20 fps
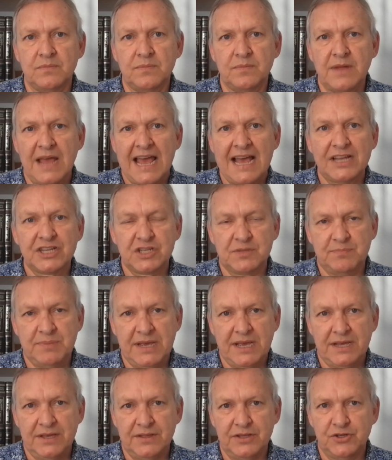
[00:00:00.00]

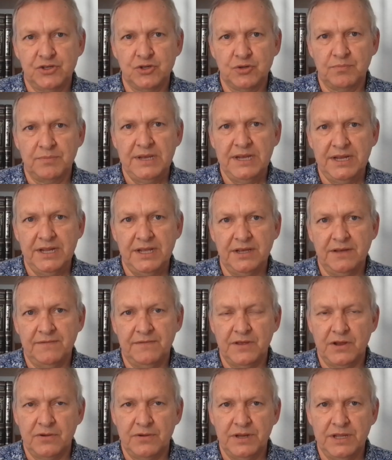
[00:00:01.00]
aspect that you're meeting of
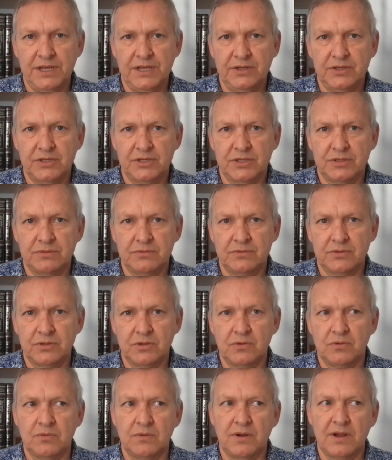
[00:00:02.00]
their needs.
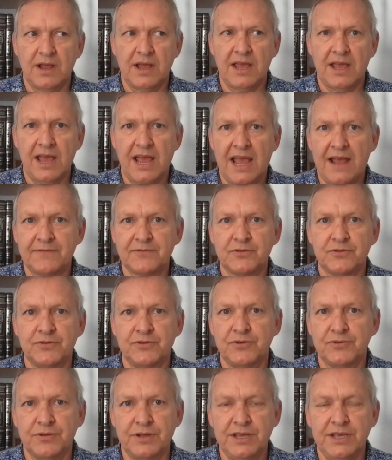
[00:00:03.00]
So after
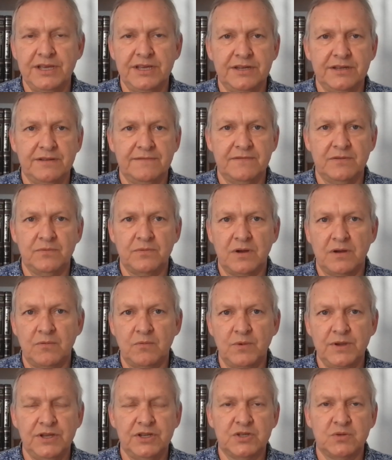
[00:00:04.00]
your end of a
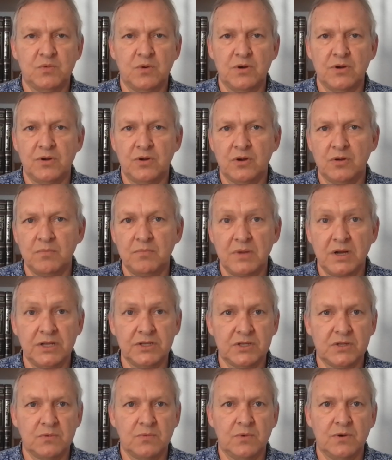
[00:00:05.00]
week's work or
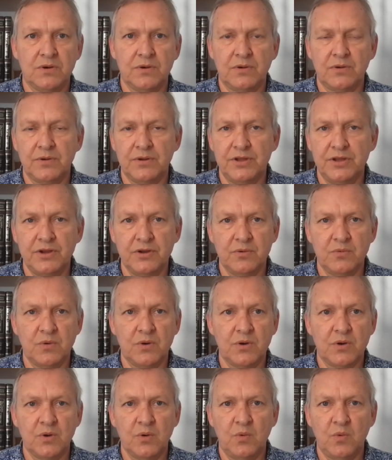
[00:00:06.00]
month's work or year
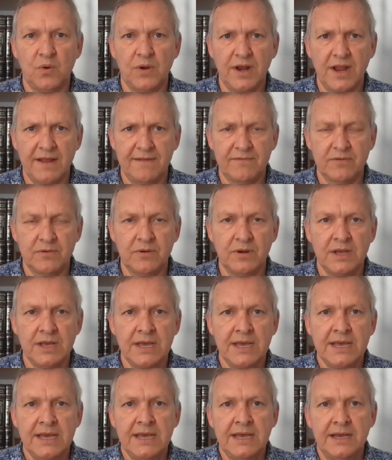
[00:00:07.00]
work or whatever,
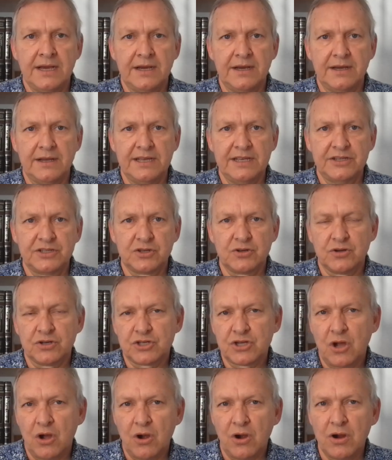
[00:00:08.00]
is there a
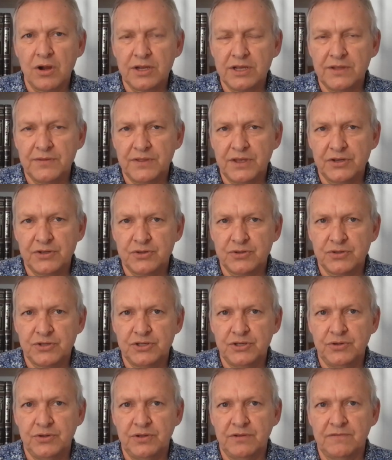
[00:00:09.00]
target that you're
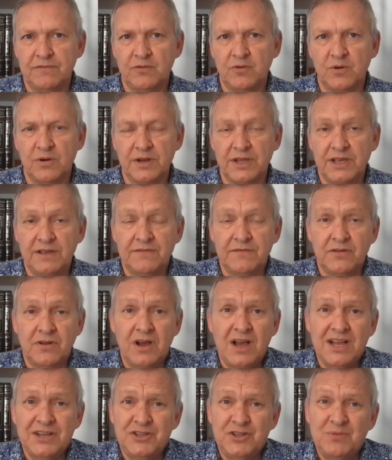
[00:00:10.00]
shooting for? If
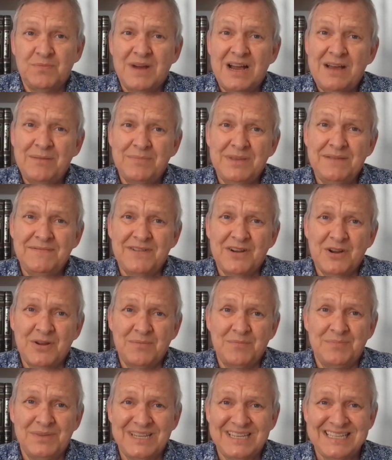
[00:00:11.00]
not, you might be very
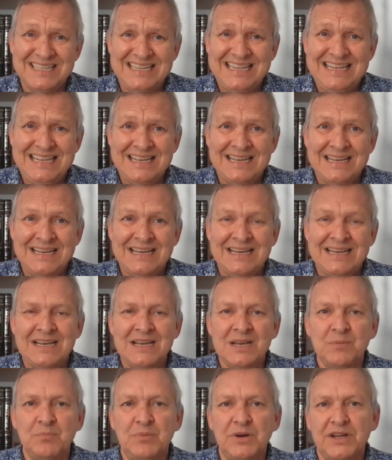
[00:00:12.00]
busy,
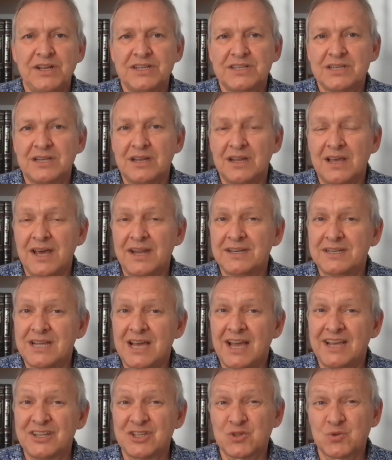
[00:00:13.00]
but it's a lot of
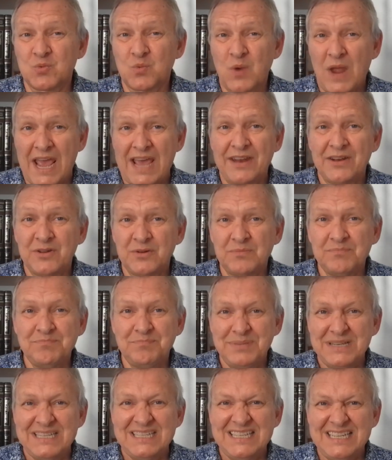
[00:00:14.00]
times random
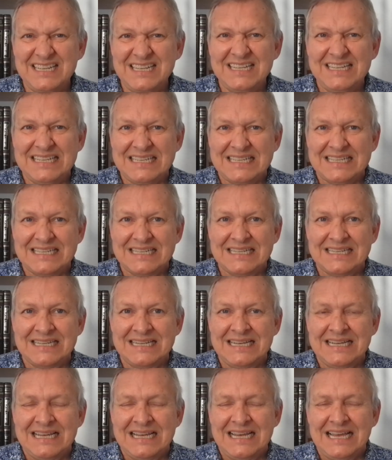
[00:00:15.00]
busyness.
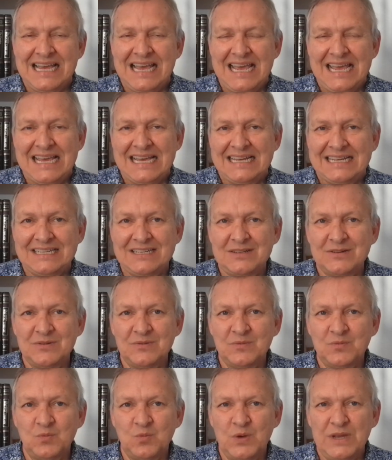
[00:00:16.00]
And
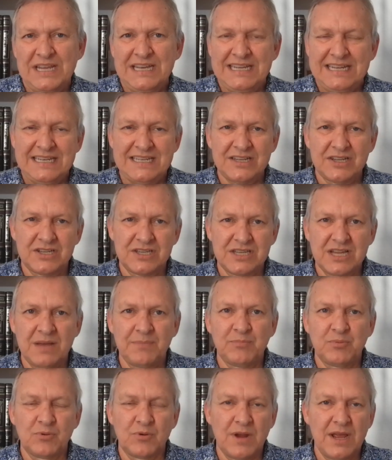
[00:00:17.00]
we need to
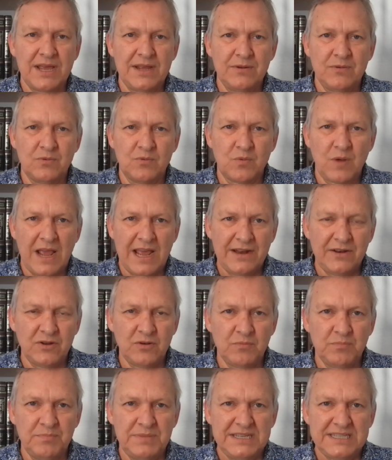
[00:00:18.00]
separate
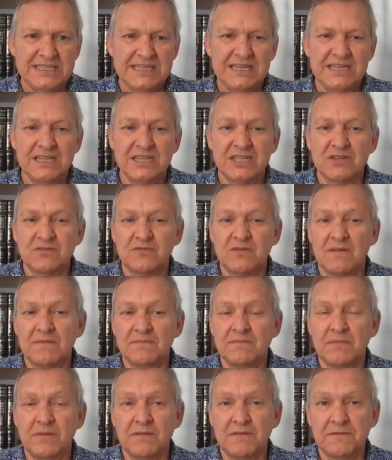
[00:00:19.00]
random busyness
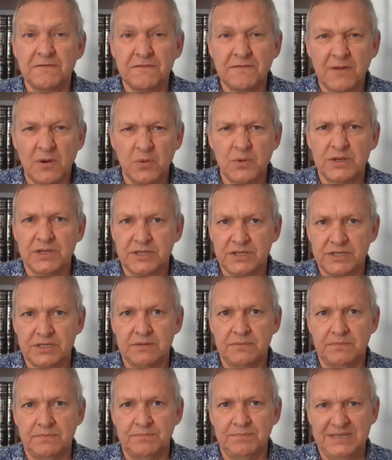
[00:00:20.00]
from
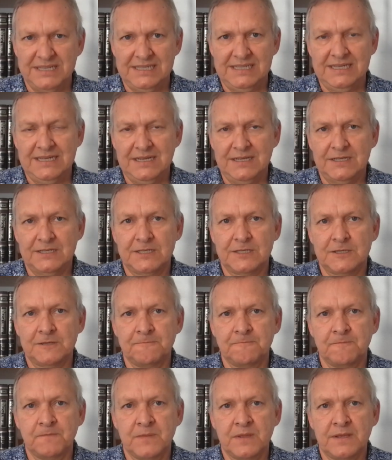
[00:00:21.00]
focused
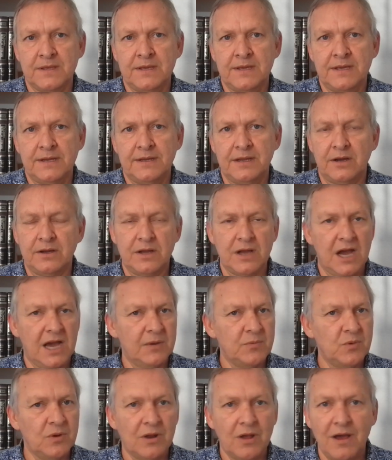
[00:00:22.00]
busyness. Now,
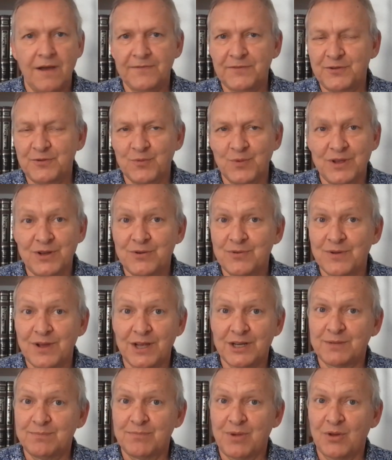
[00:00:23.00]
God will often
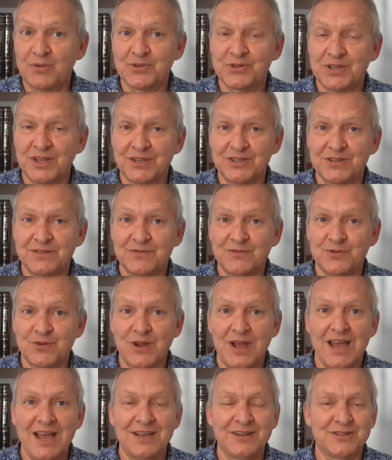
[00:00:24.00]
redirect both sets of
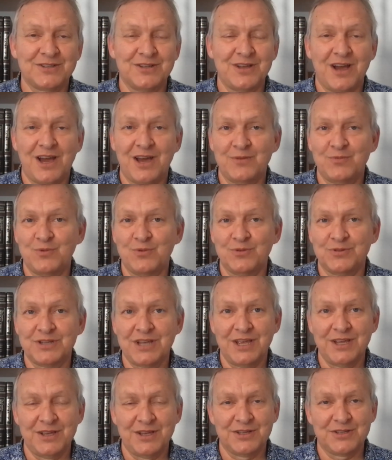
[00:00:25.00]
tracks. God will
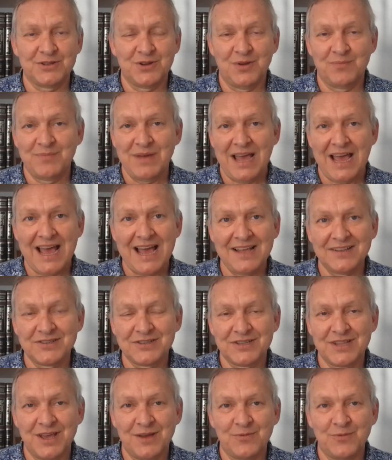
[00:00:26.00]
take us on
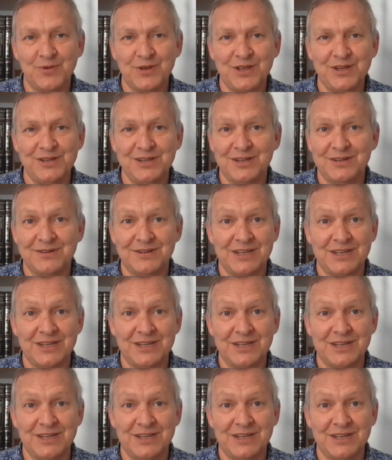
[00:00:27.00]
paths that we didn't